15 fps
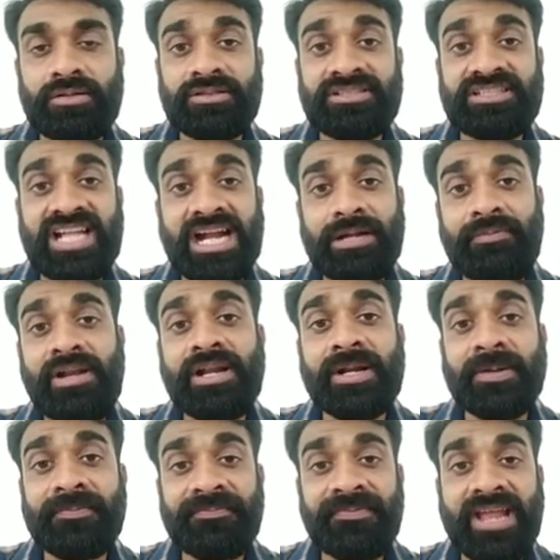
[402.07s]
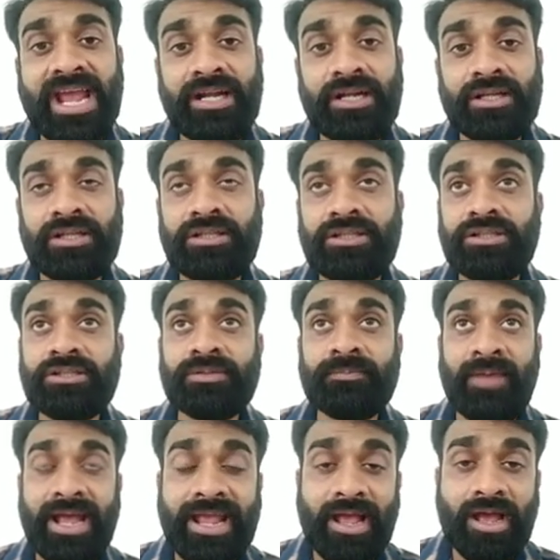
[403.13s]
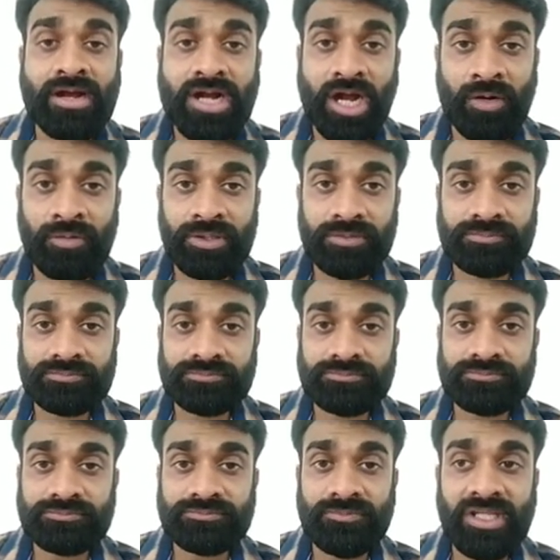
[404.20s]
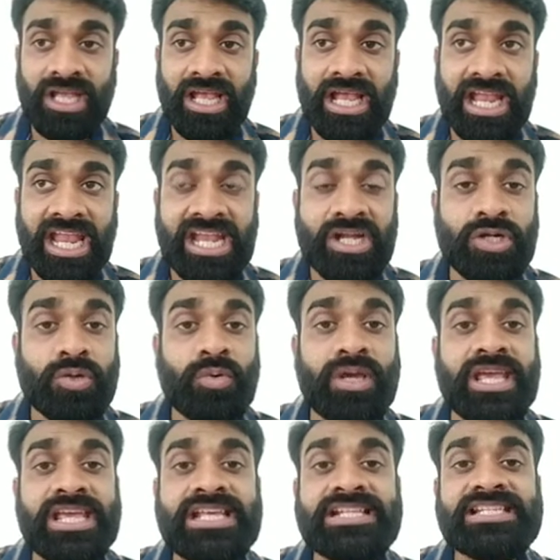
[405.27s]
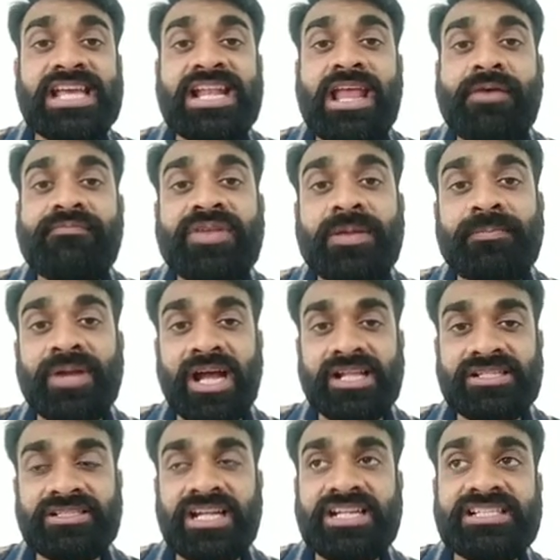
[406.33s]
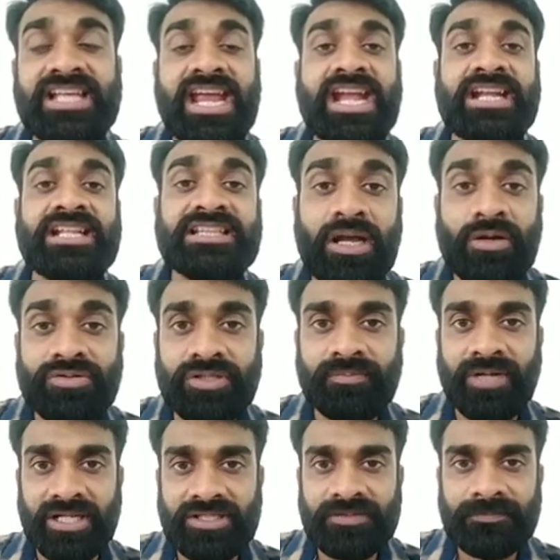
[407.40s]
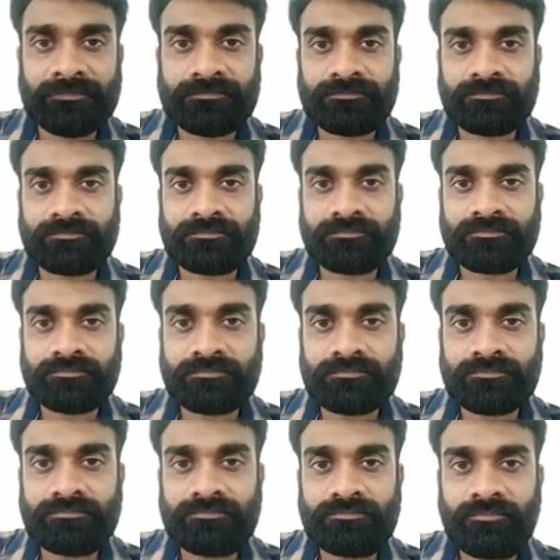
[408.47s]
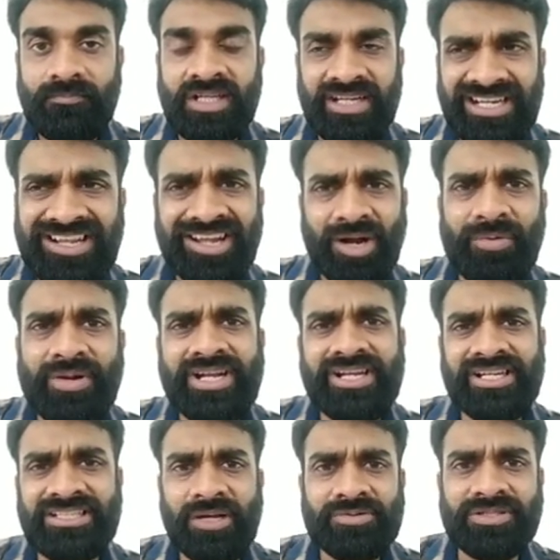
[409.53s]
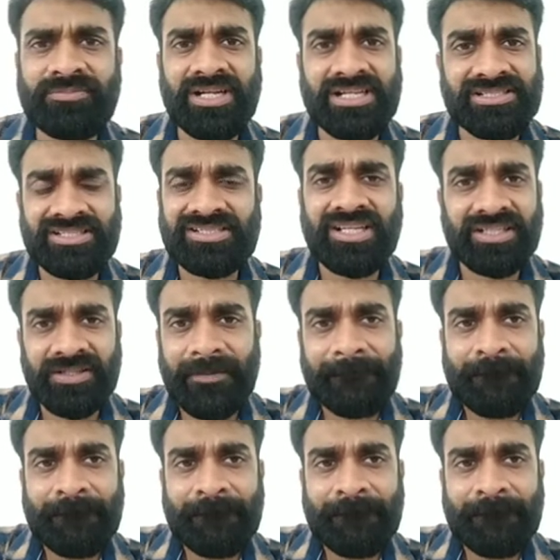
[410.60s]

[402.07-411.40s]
that will reflect my account into each and every branch. That is 18,000 branch, right? Around 80,000 branches are there,